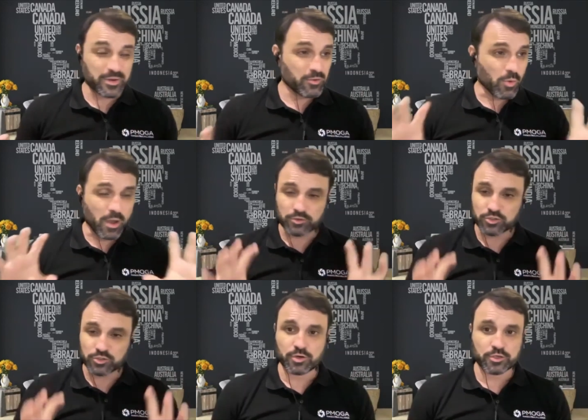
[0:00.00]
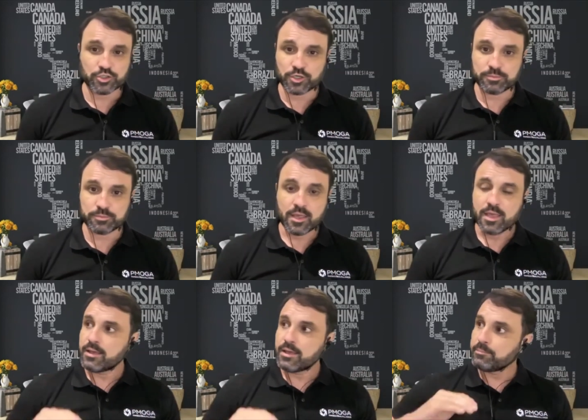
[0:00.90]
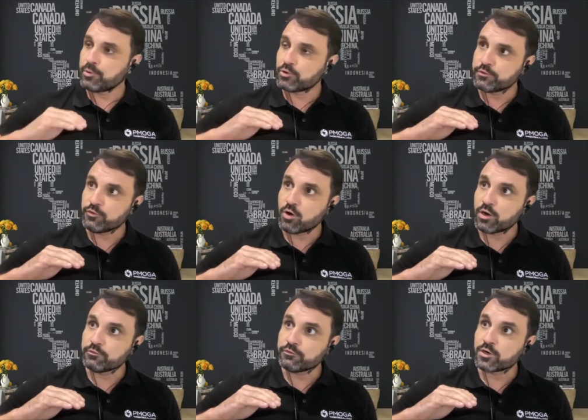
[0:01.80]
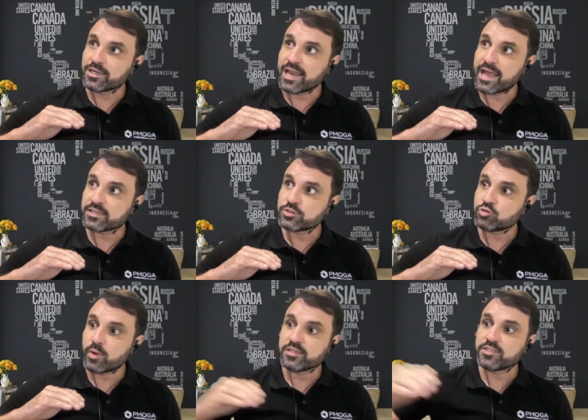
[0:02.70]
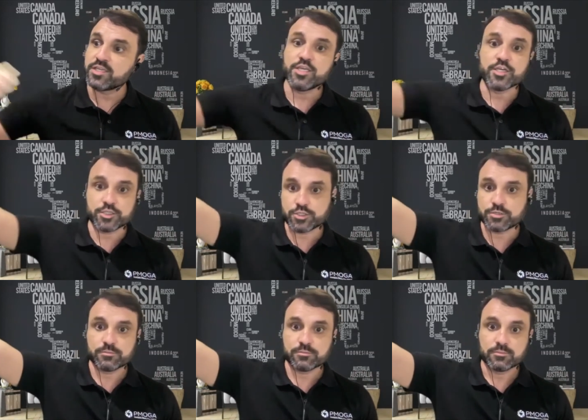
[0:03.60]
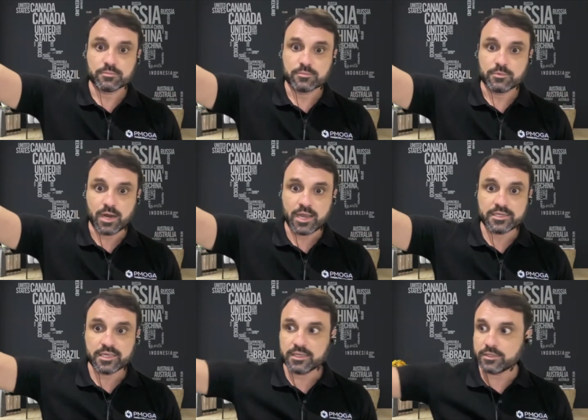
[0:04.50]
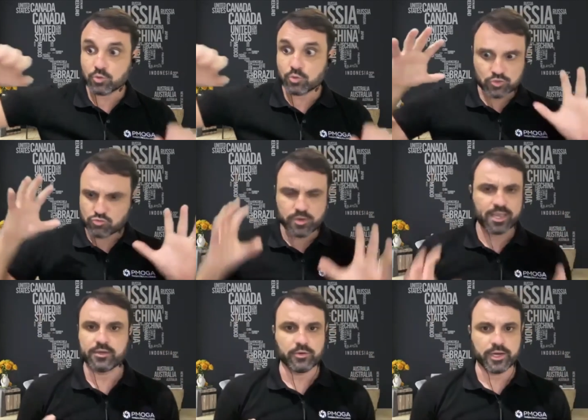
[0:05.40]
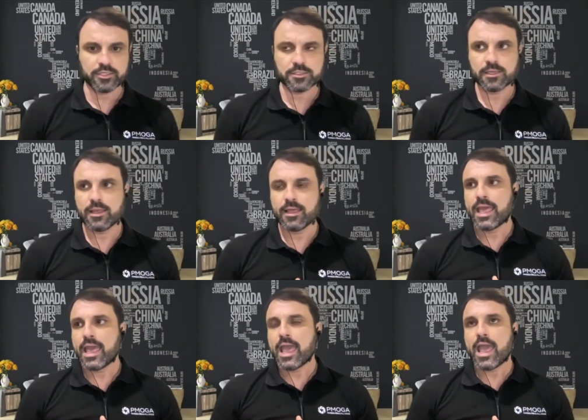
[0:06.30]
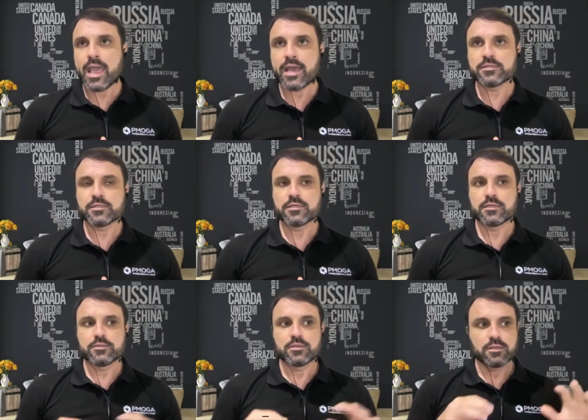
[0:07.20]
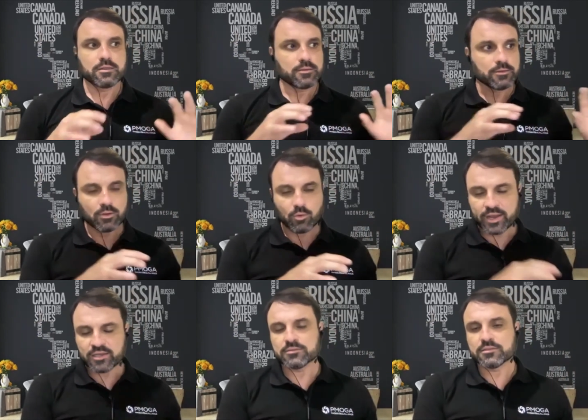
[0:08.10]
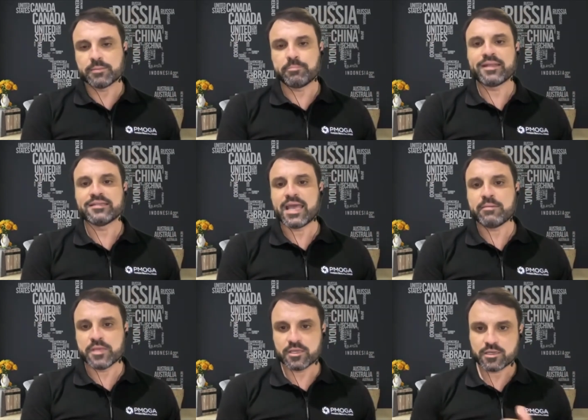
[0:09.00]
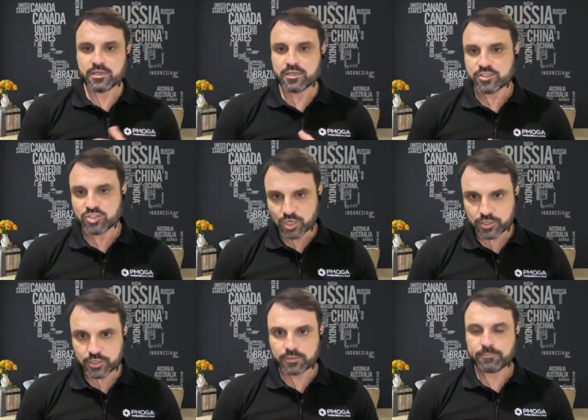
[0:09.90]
well-structured portfolio for the next 20 years, right? It was really great. And when the pandemic started,